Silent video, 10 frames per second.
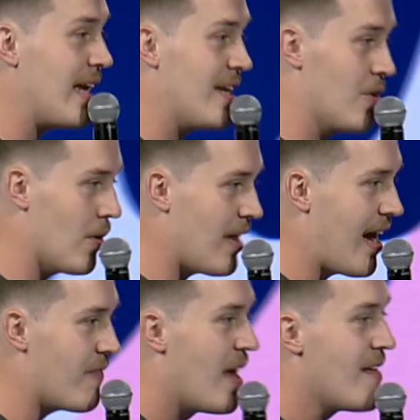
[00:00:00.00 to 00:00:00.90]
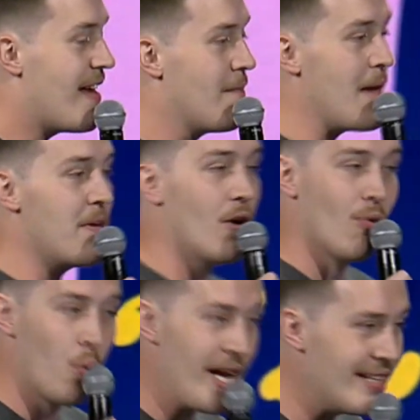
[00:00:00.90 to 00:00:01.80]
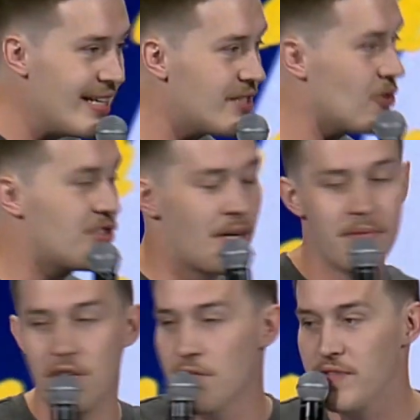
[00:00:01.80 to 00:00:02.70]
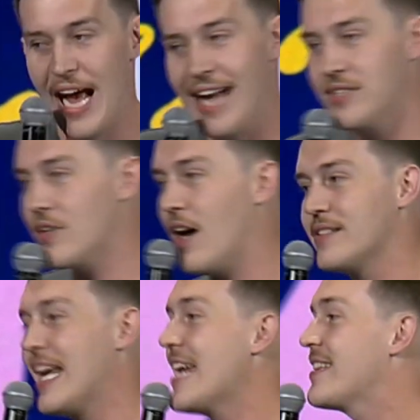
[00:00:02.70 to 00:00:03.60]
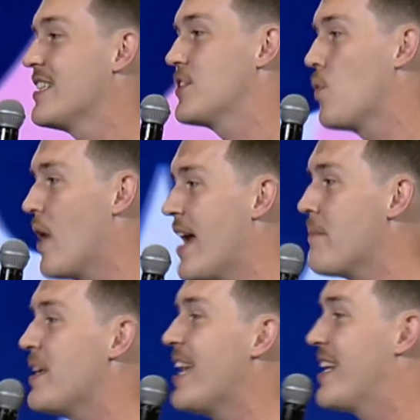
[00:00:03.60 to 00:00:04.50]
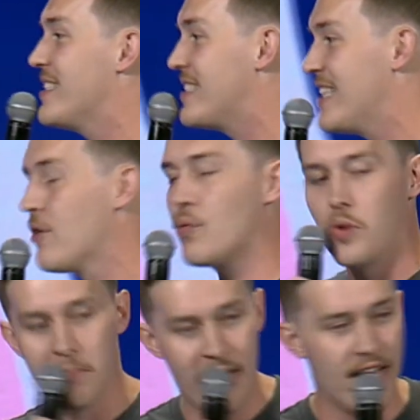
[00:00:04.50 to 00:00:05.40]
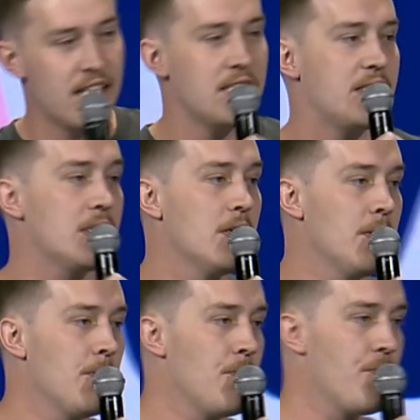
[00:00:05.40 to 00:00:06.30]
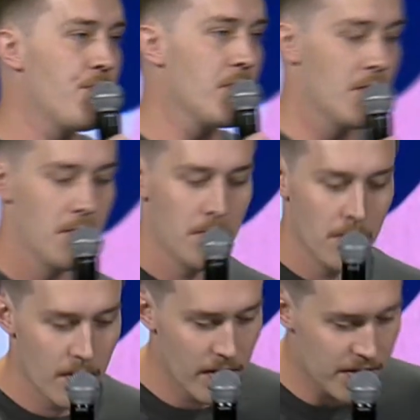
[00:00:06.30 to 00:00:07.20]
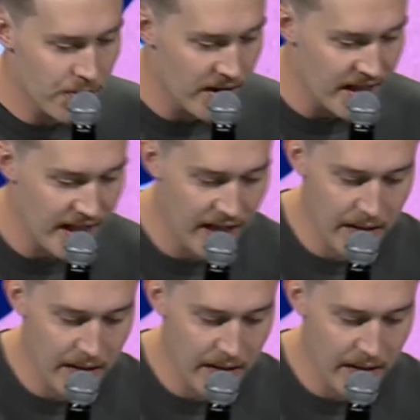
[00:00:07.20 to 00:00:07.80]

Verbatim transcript: in your life that may be a weakness or something you've asked God, take this away, but yet it still remains. Let's read it again.